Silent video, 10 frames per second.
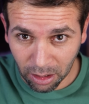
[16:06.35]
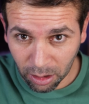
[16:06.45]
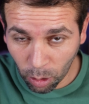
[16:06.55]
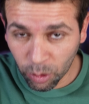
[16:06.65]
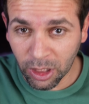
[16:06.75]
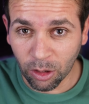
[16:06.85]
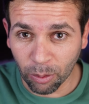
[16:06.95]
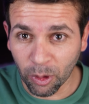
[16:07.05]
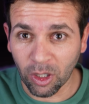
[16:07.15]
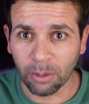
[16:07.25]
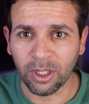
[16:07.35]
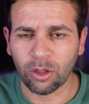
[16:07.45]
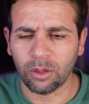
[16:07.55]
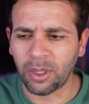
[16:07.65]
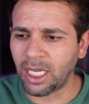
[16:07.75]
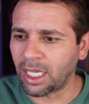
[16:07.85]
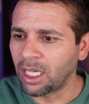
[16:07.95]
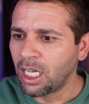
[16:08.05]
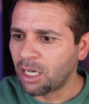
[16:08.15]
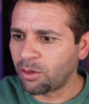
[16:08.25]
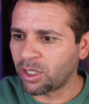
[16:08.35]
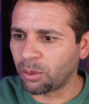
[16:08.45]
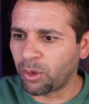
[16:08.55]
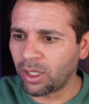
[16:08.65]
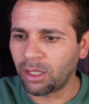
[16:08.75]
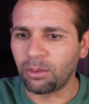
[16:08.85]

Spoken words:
coding or programming, it could be like, for example,